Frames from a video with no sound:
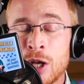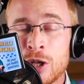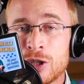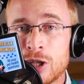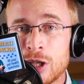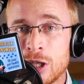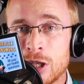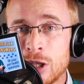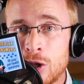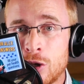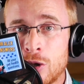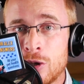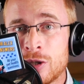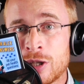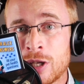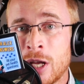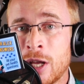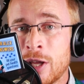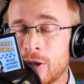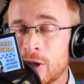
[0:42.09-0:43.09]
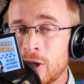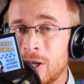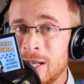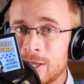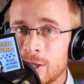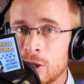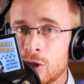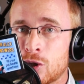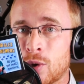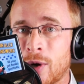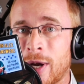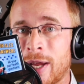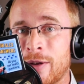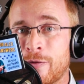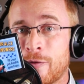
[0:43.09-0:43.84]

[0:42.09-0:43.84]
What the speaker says: to use the litter tray